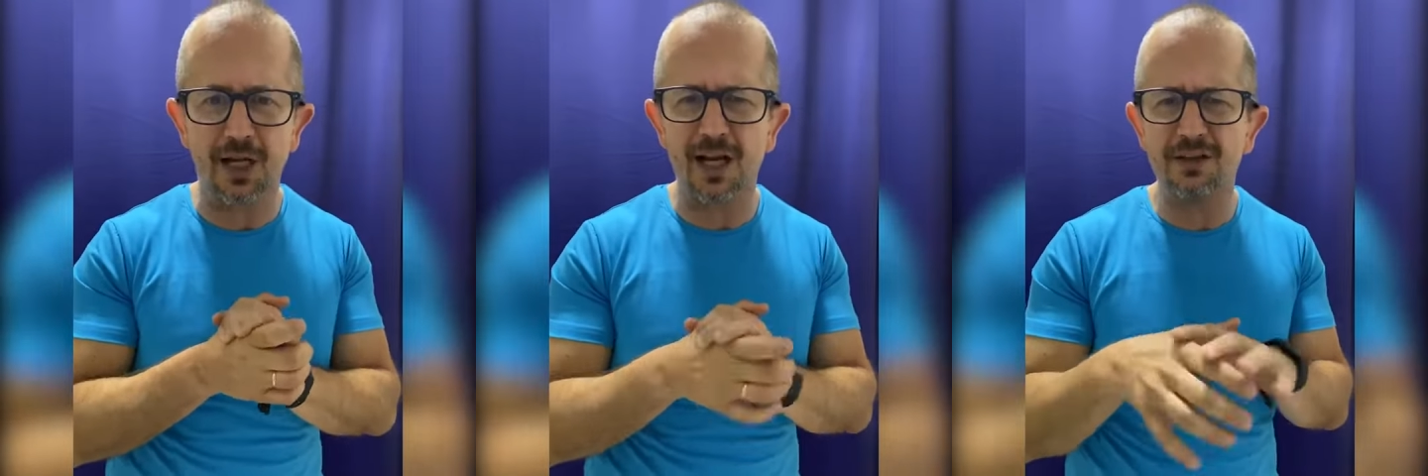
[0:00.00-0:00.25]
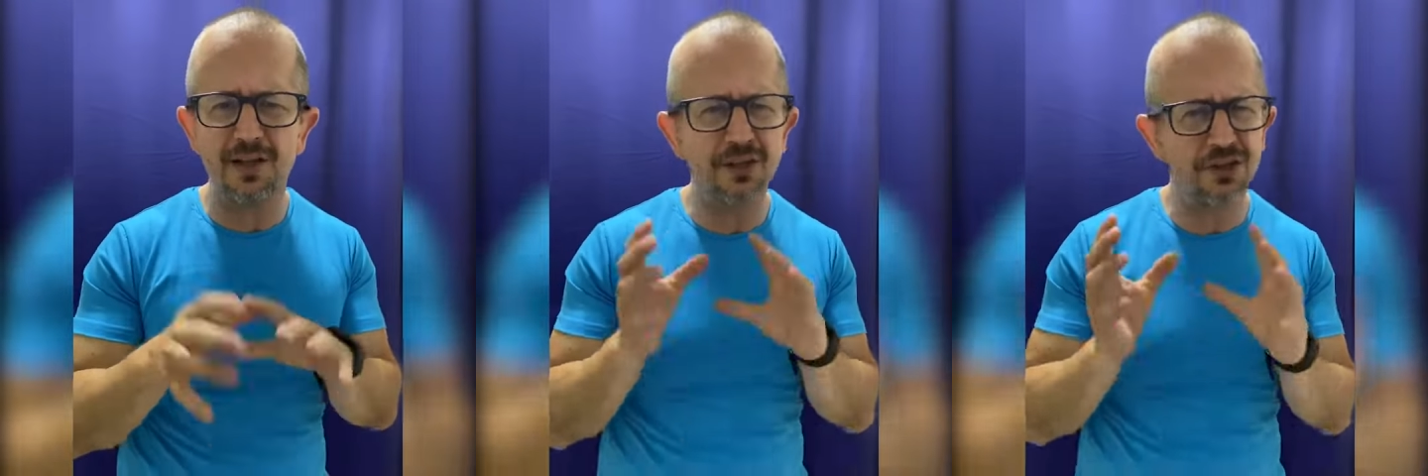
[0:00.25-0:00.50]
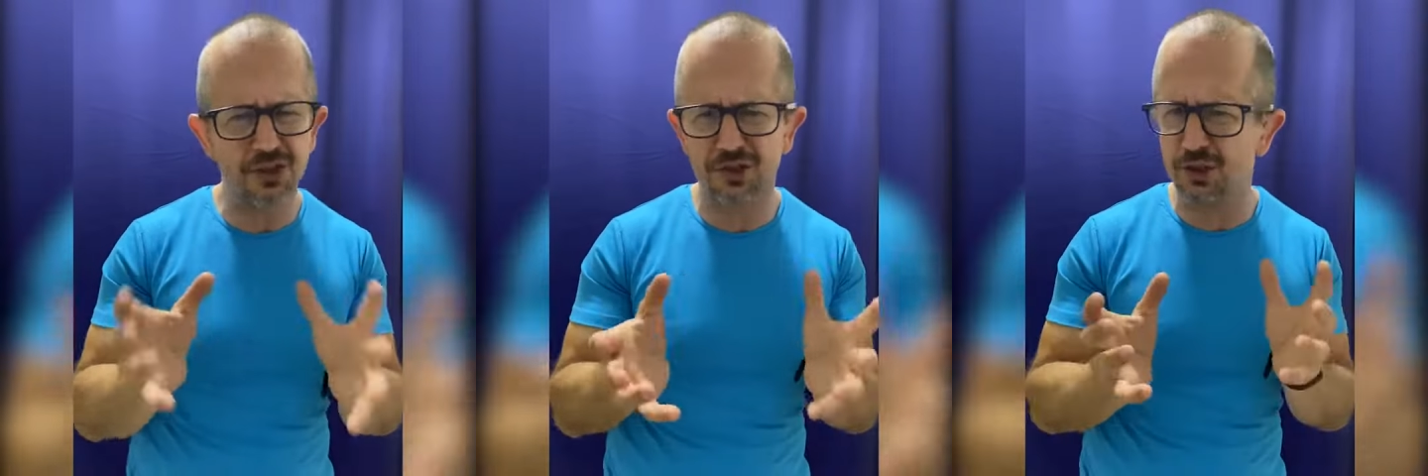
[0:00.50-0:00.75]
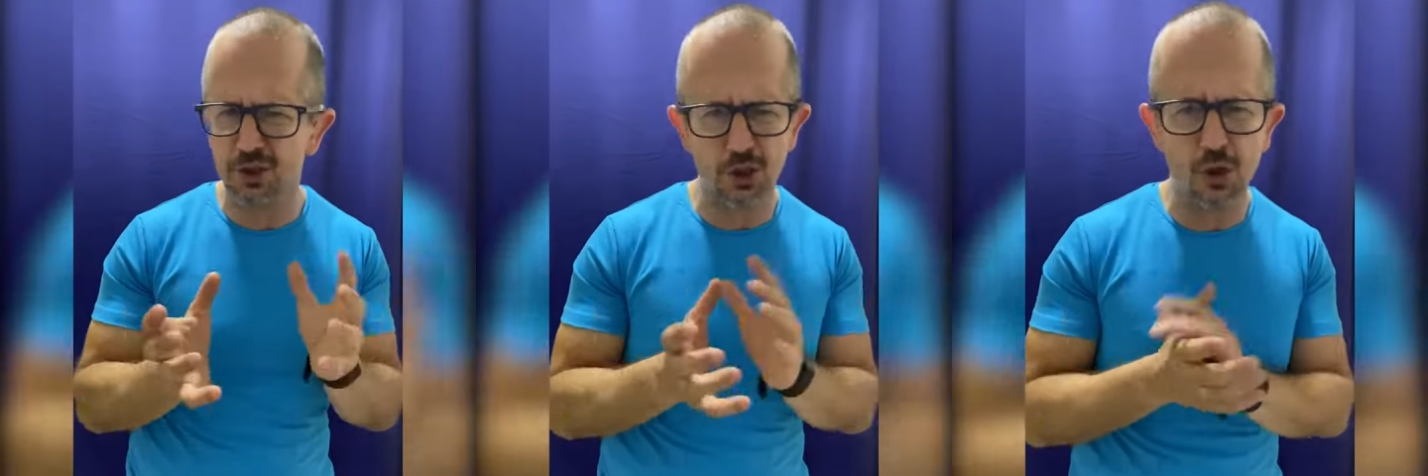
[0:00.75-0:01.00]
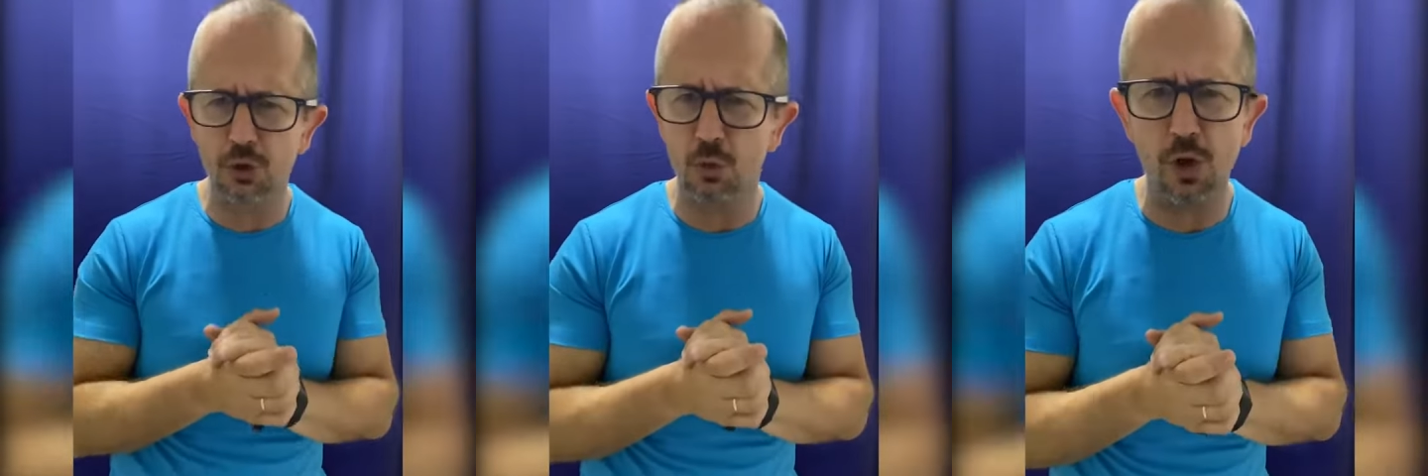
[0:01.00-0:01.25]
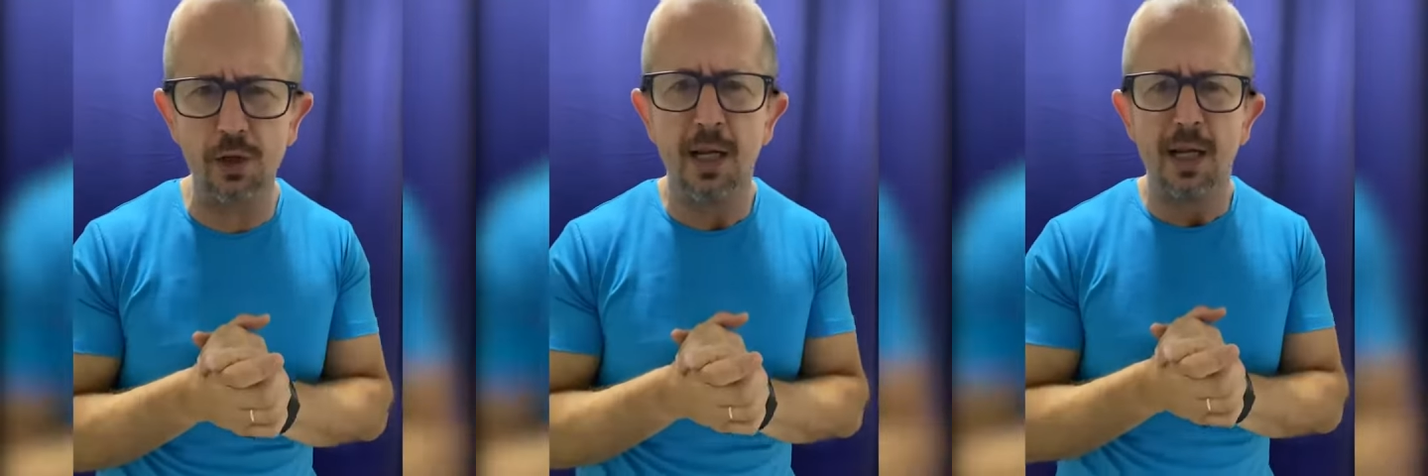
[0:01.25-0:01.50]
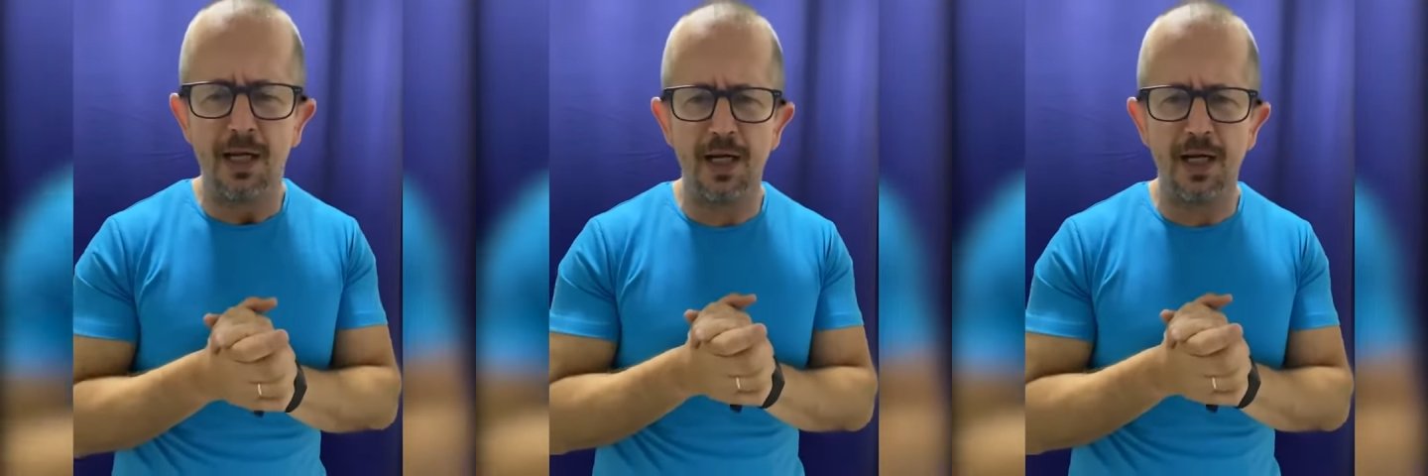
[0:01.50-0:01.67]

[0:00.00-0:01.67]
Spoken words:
and this is a short one.